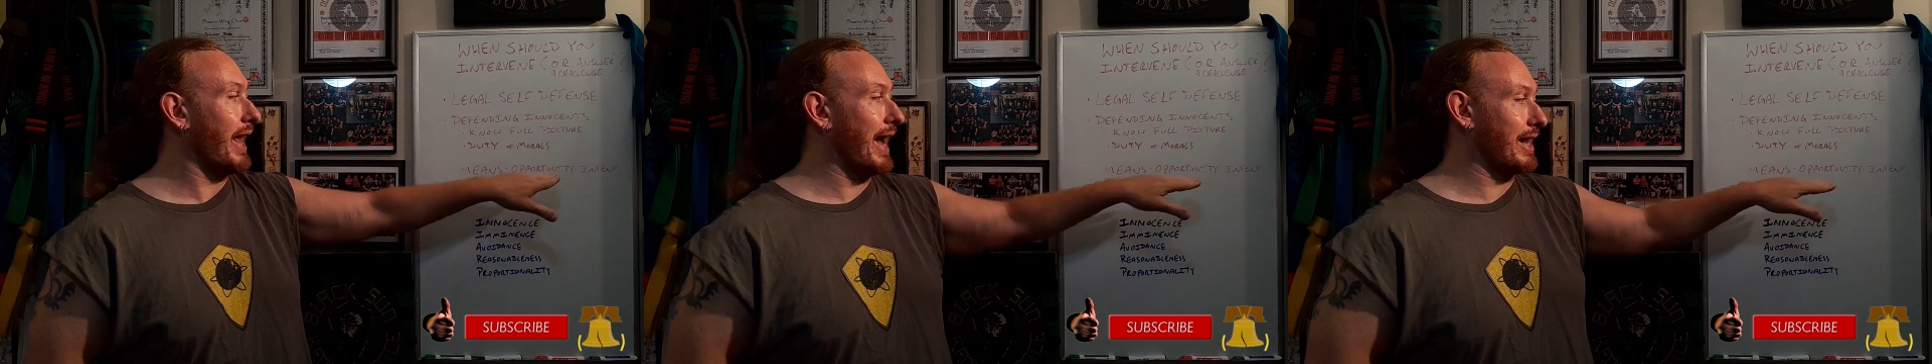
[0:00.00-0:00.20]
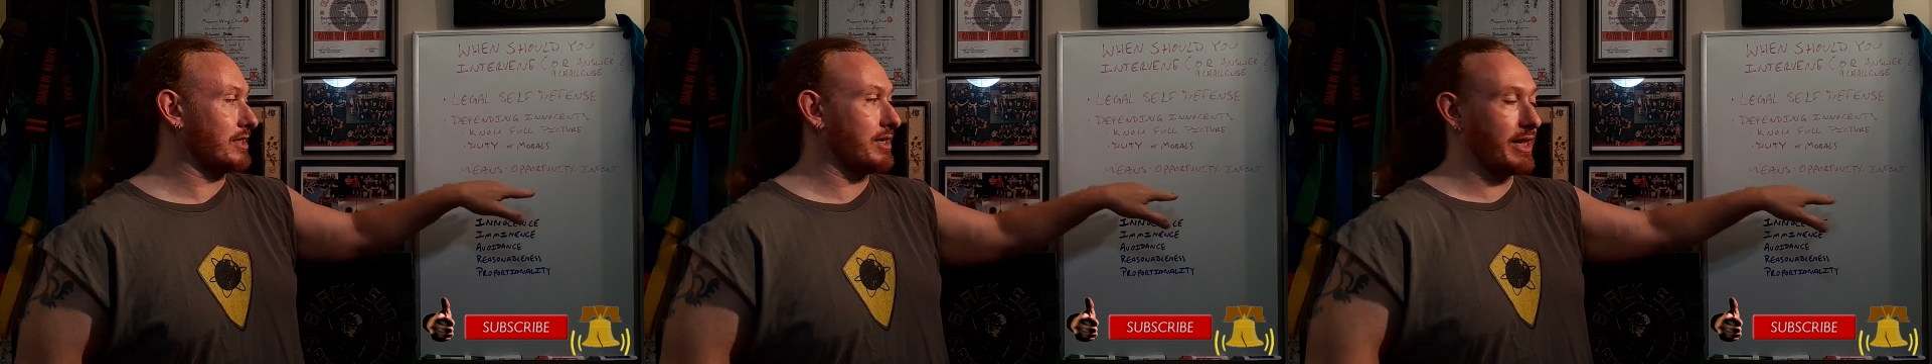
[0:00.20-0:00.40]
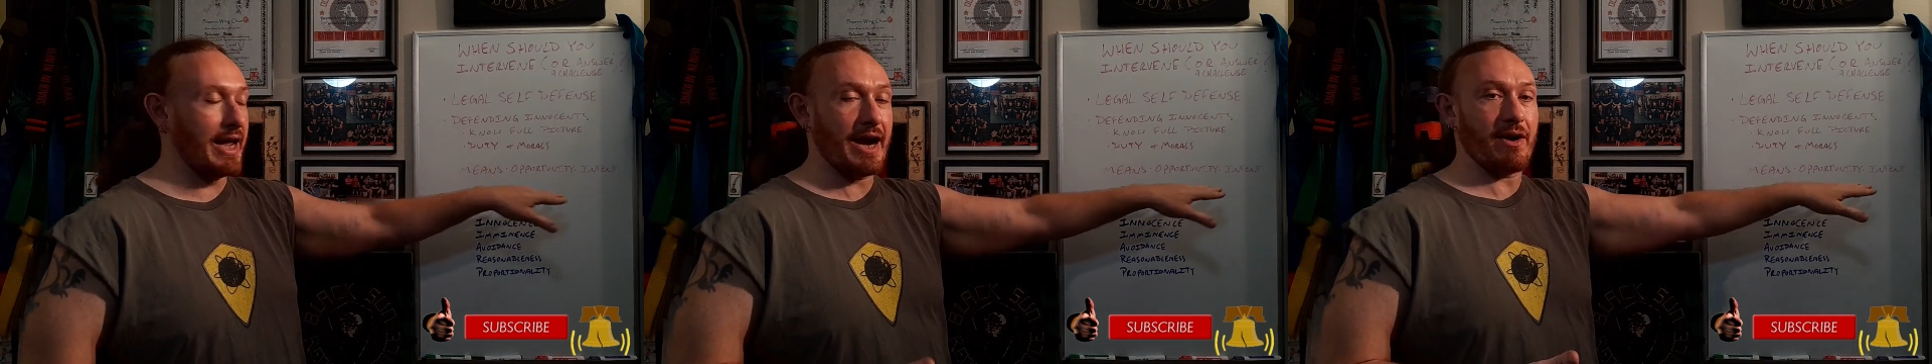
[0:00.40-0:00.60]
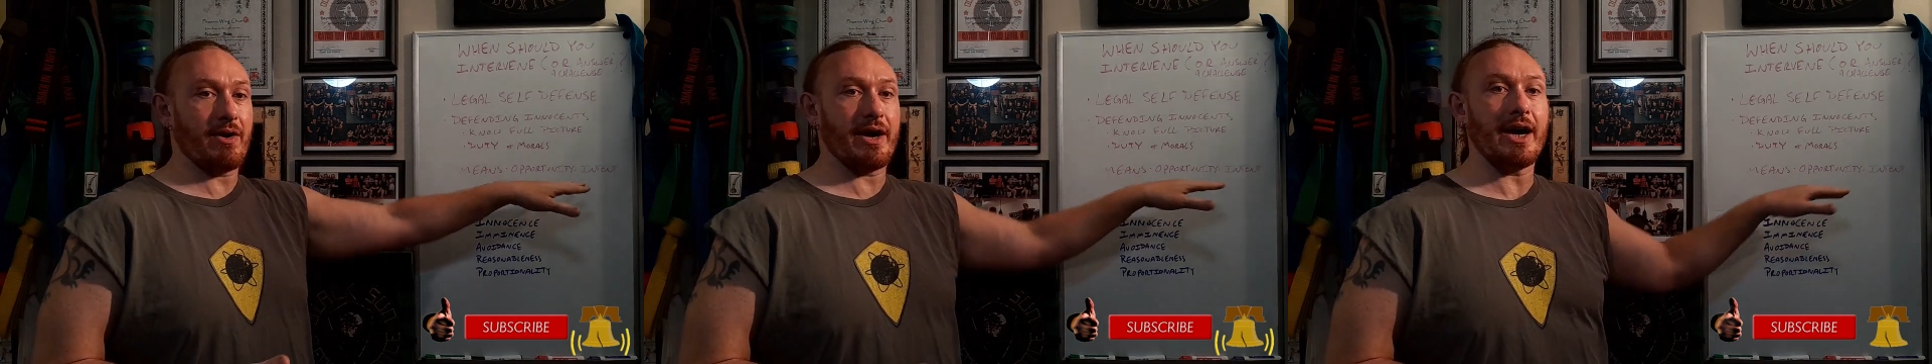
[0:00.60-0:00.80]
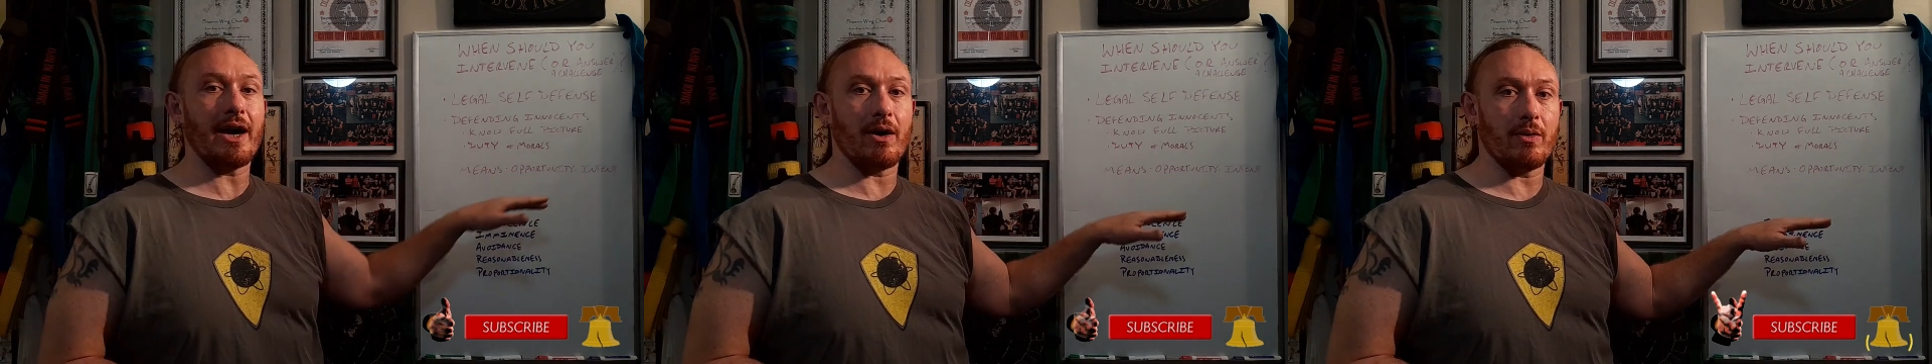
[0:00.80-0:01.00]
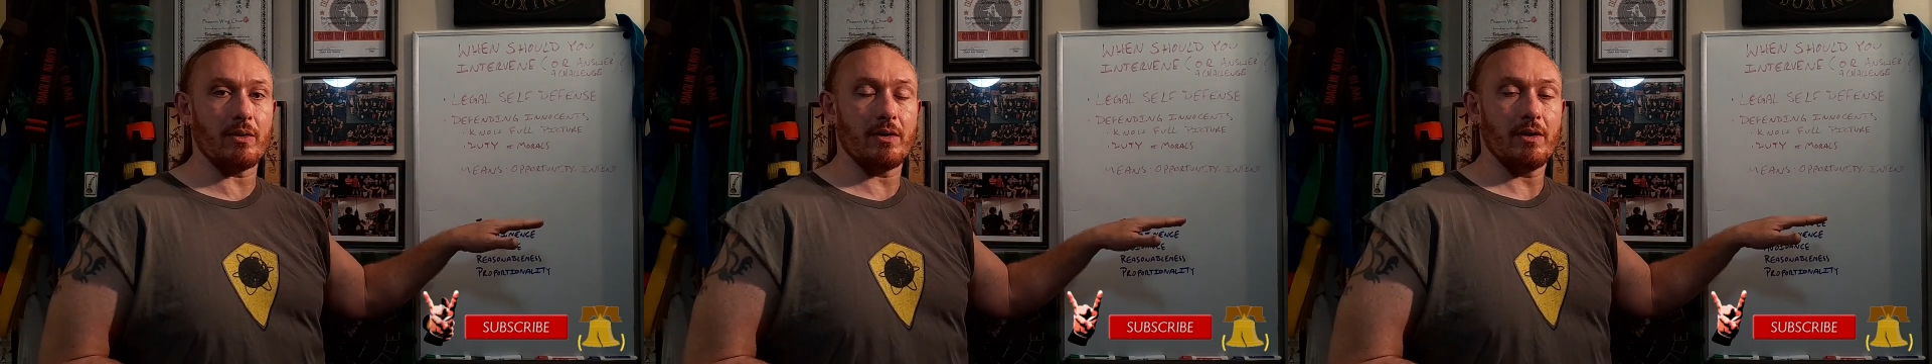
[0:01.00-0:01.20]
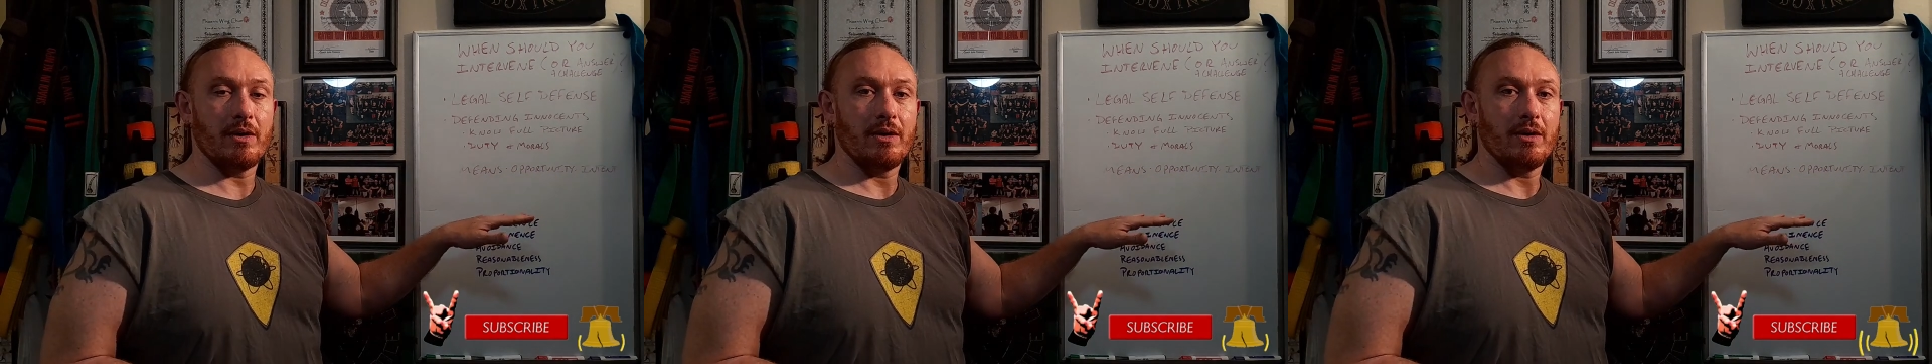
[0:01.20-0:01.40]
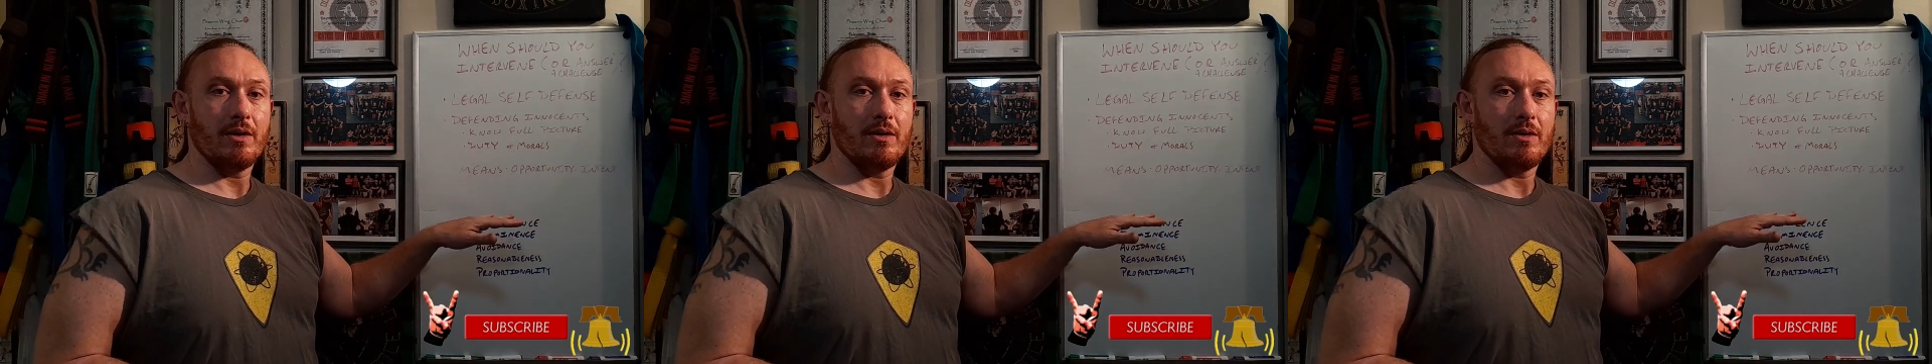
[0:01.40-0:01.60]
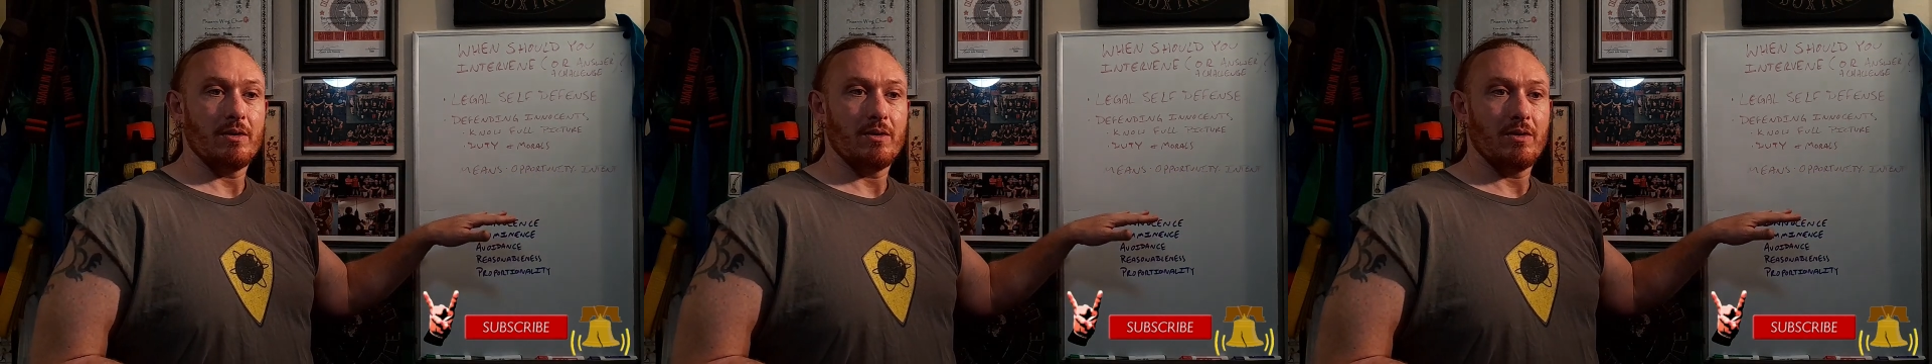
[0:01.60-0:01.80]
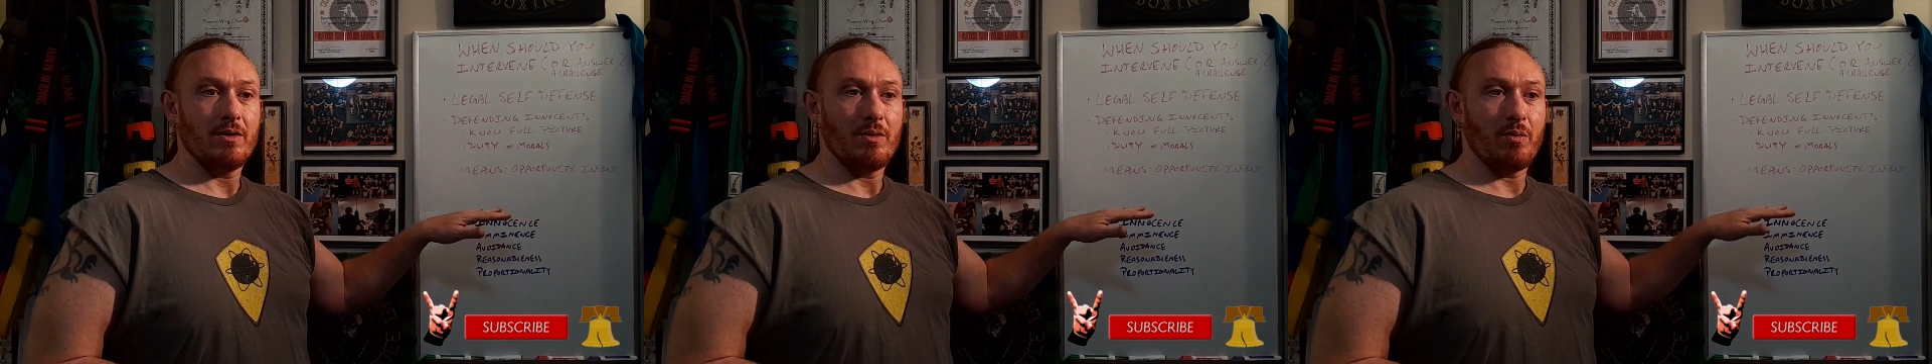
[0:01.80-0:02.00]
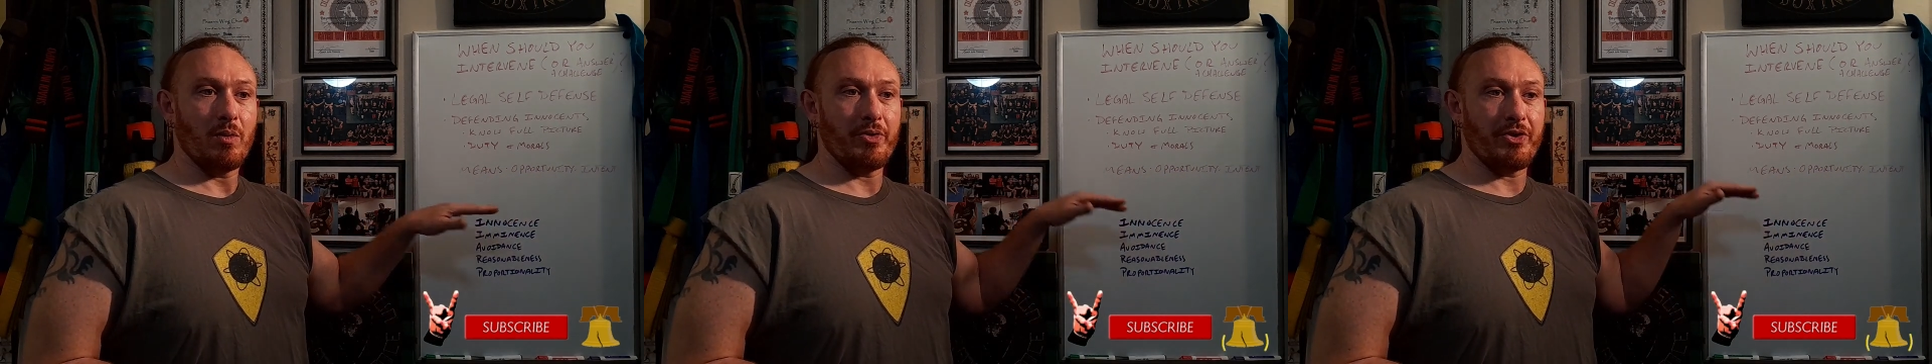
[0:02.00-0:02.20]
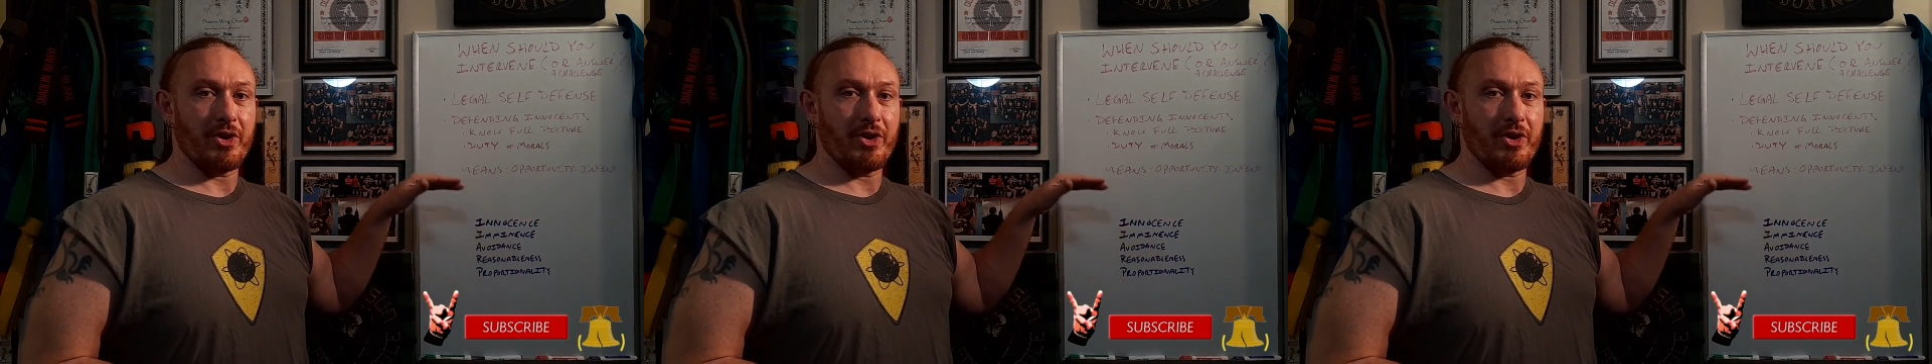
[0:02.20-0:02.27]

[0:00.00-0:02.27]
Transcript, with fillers: to actually carry out what